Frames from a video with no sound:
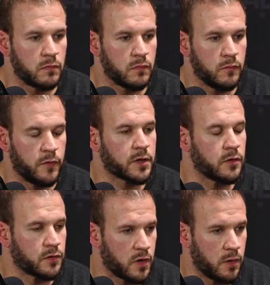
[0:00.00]

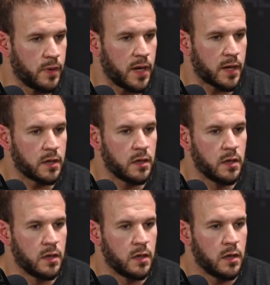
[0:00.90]
Victor's comeback.
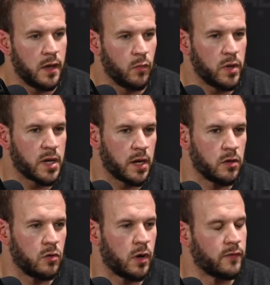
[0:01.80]
And we kind of
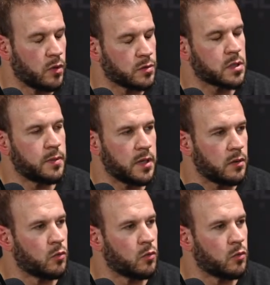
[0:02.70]
knew everyone was competing.